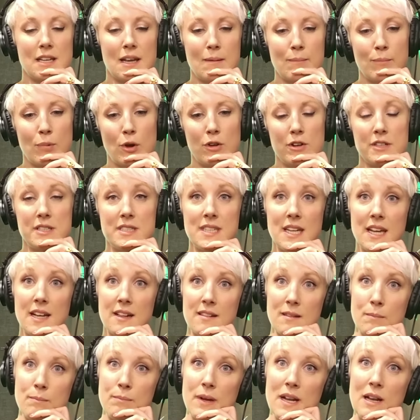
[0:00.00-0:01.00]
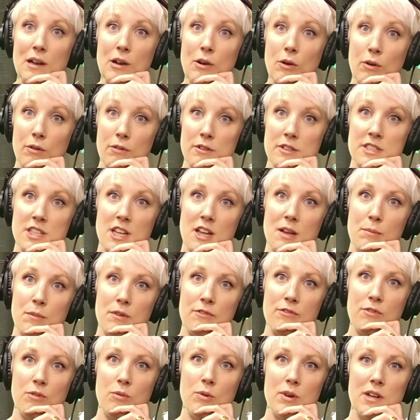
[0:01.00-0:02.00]
and politics and be long-term
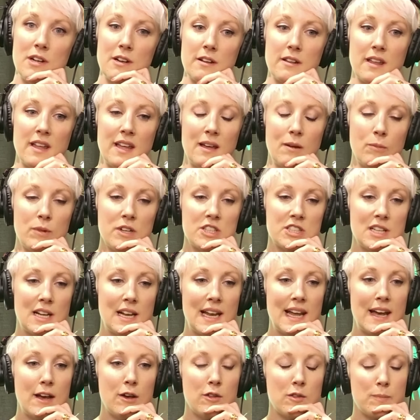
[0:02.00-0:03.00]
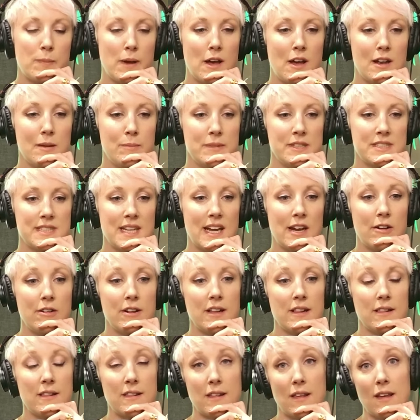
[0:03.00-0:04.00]
and forward-looking, which allows
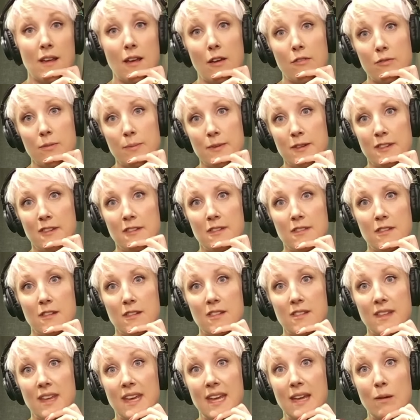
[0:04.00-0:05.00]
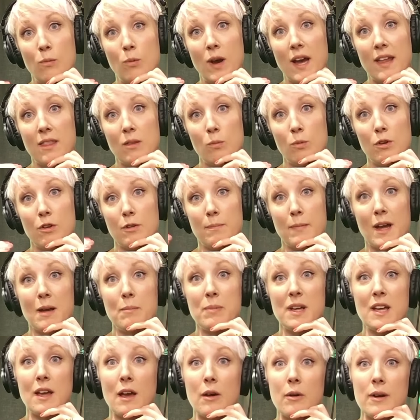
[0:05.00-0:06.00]
parliamentarians and governments to see where the world might
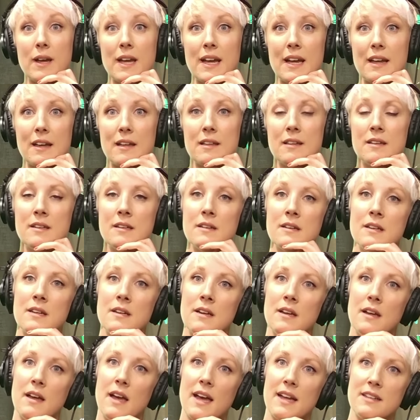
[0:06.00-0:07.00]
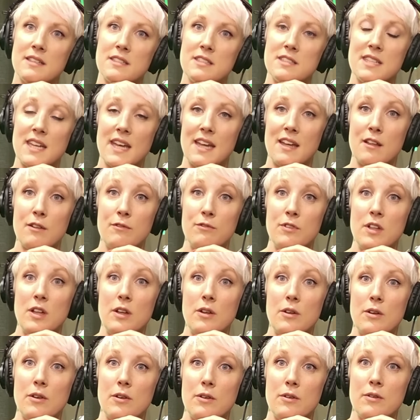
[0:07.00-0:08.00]
be going and to take a
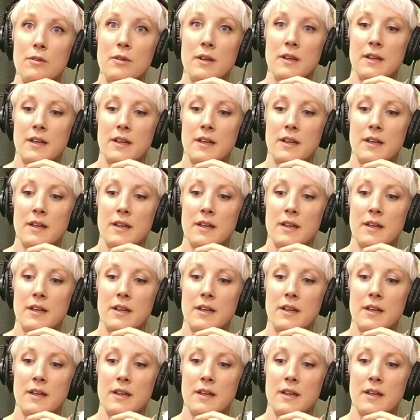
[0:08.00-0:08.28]
view